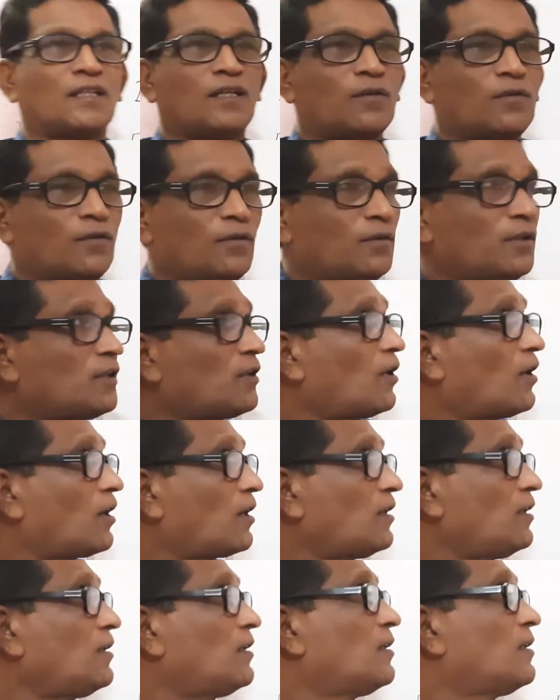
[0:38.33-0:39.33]
we
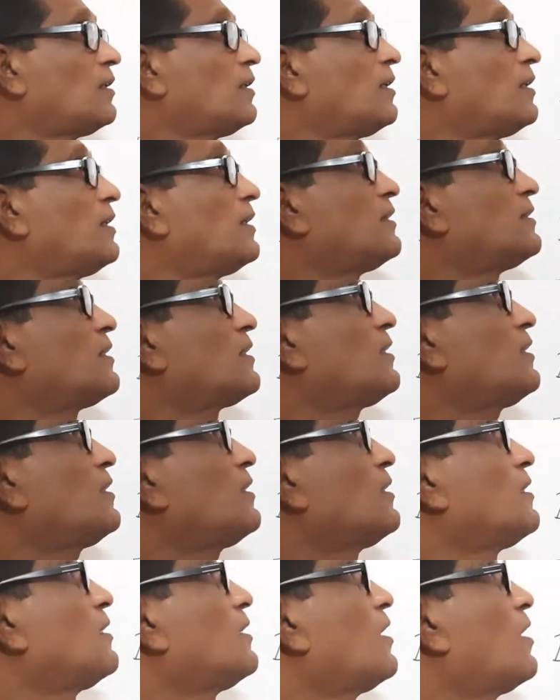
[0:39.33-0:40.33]
call it is an
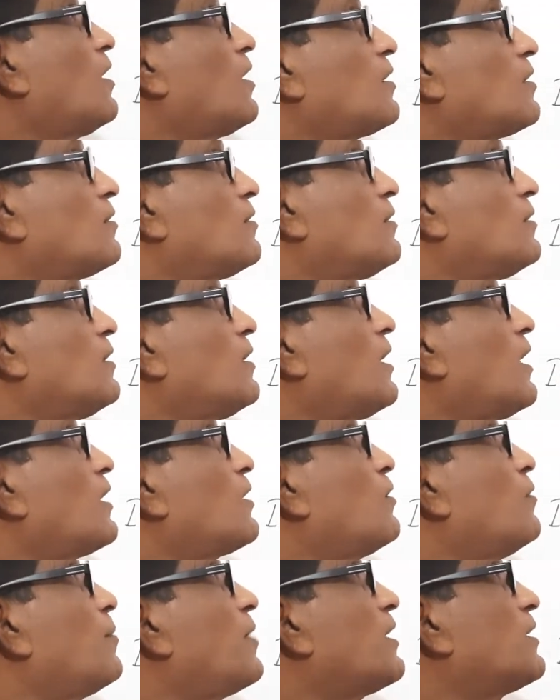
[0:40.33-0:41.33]

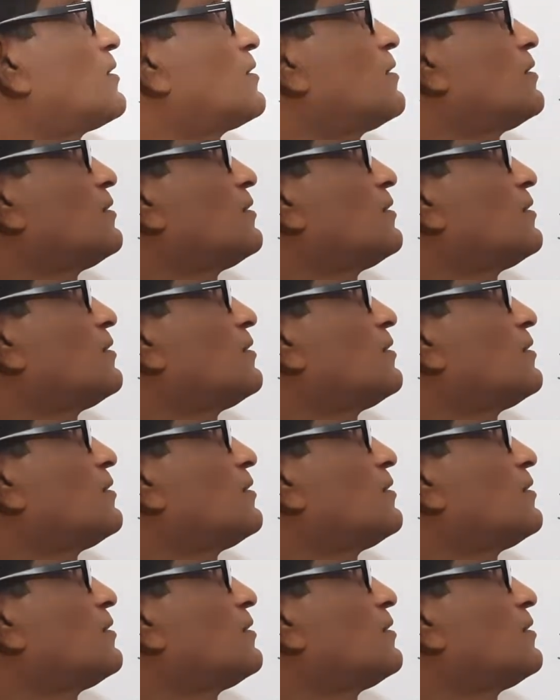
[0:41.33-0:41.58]
argument.